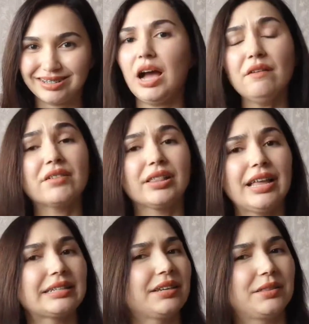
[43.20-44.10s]
I've
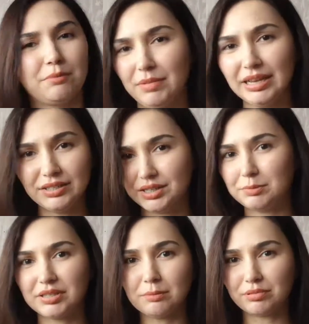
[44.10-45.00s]
collected the best
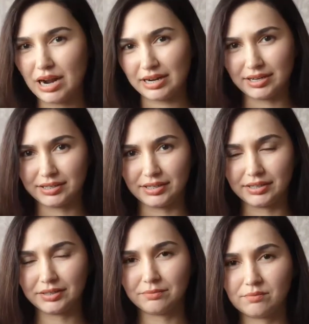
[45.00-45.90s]
tips and
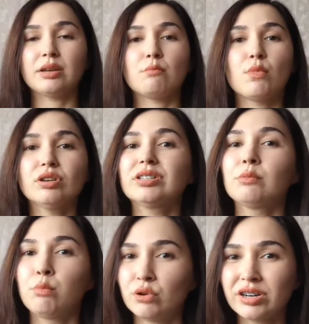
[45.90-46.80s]
practices. And most
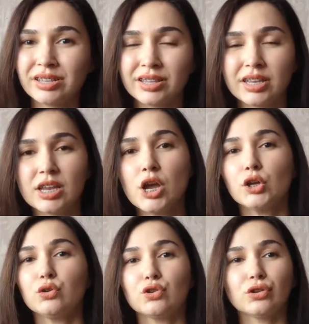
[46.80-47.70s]
importantly,
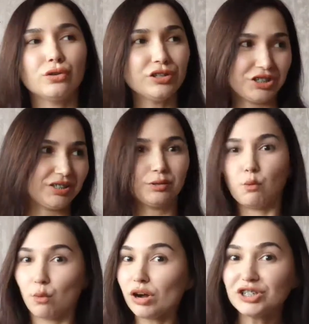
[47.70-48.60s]
you should not just
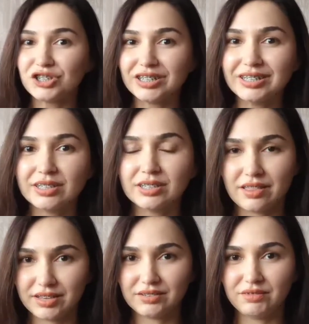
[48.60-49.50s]
watch
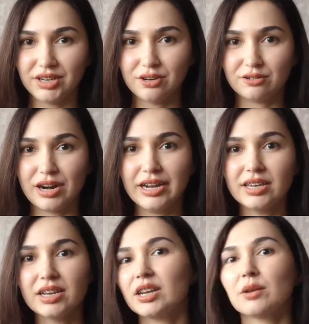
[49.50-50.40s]
this video, right?
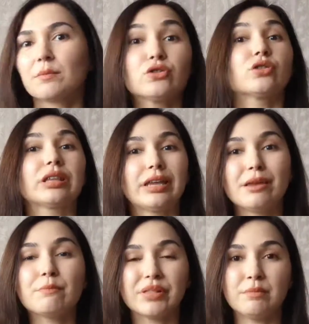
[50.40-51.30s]
You should
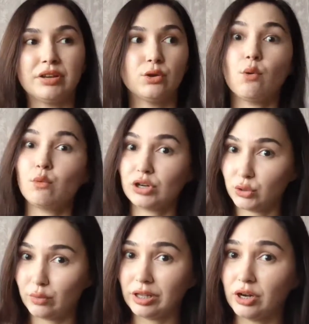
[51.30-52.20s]
implement what
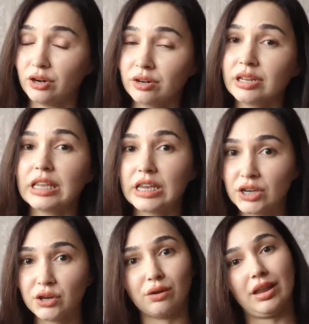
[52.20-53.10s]
you will learn
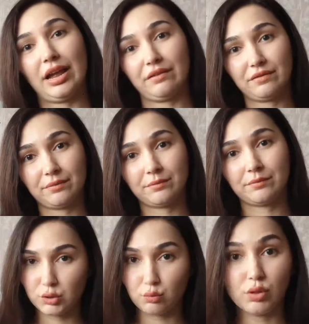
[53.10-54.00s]
in your life.
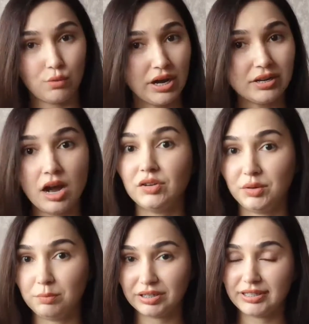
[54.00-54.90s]
It will
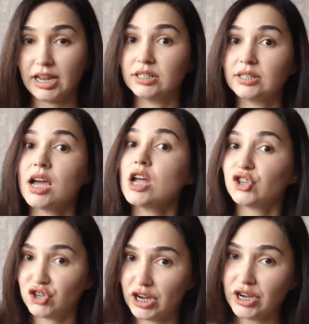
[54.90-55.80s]
100%
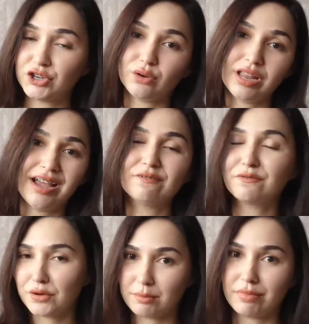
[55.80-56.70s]
change your life
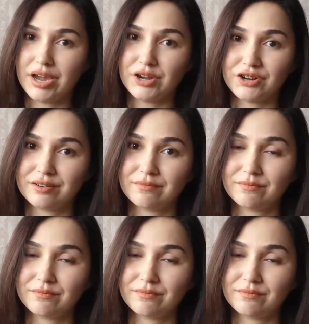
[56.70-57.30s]
for the better.